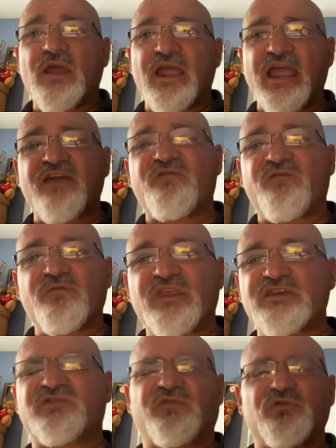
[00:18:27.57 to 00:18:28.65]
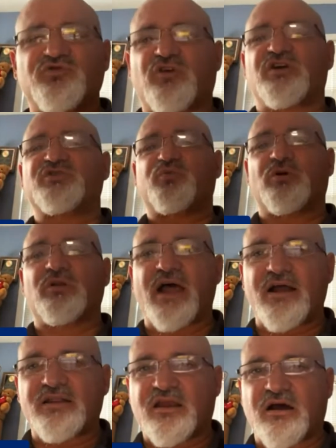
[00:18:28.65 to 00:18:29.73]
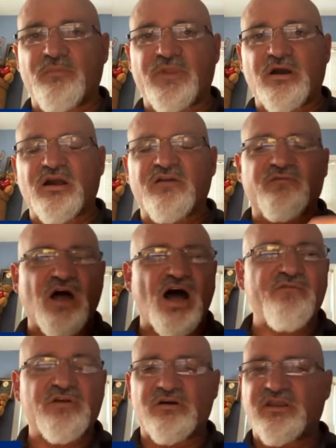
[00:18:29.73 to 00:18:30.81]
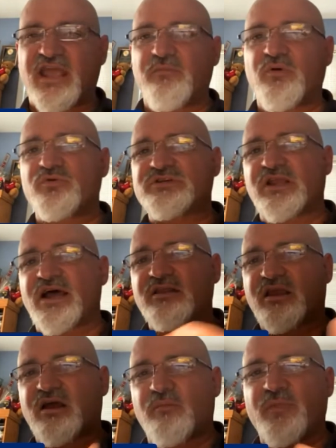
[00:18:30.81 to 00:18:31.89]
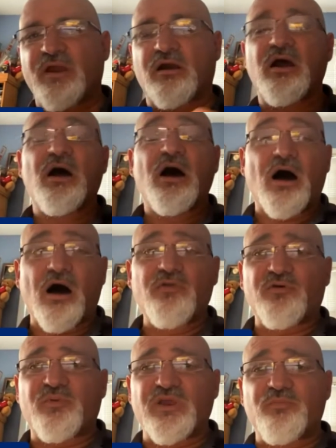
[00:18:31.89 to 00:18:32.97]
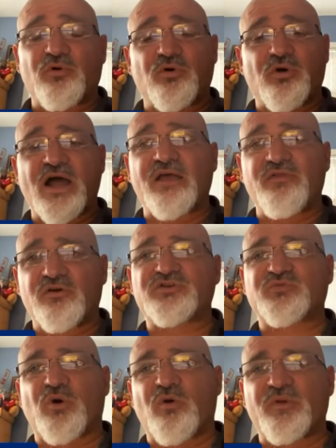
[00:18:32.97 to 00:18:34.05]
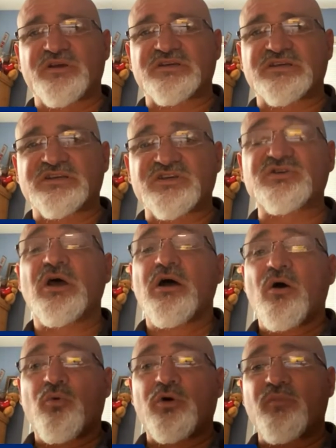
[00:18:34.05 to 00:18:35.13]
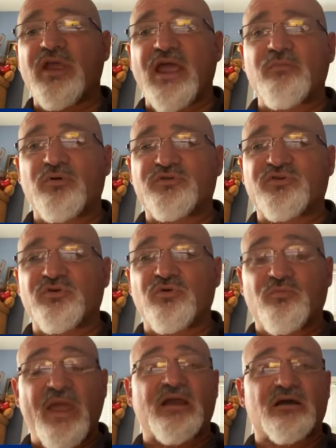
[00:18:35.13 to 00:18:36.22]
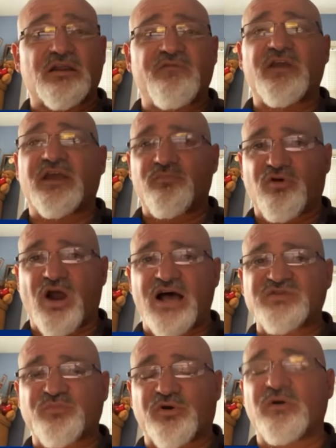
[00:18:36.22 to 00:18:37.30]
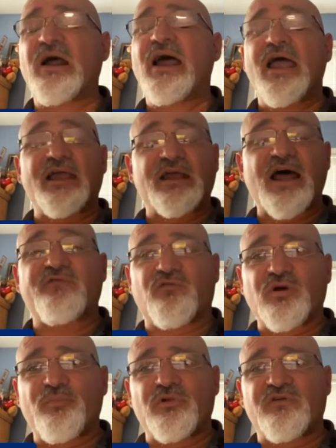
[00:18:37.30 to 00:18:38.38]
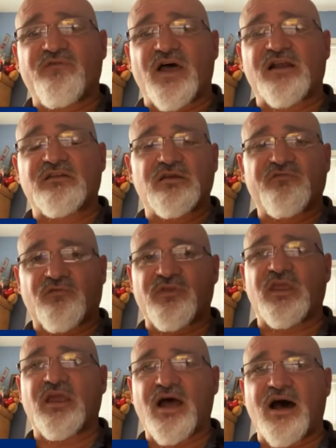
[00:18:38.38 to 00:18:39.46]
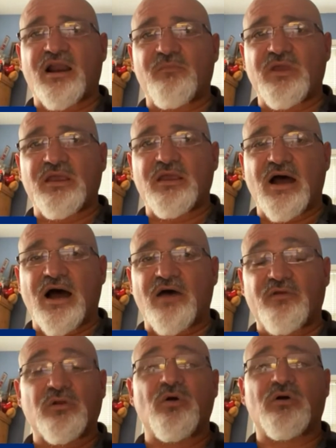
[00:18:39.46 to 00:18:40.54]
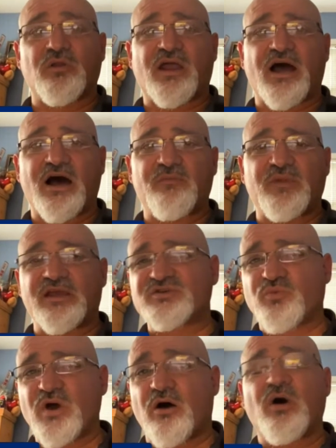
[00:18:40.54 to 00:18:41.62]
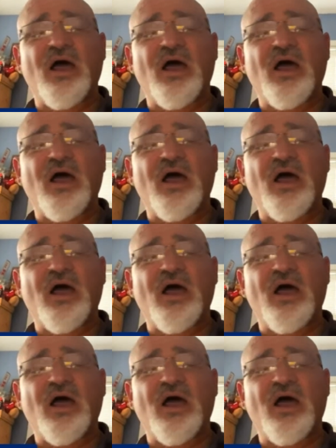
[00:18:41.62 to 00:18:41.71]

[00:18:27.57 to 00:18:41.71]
If these food trucks were allowed to come there, if live entertainment was allowed to come there, other people who had their small businesses would be able to make a living and prosper. It could have a ripple effect for the economy, the local economy as well.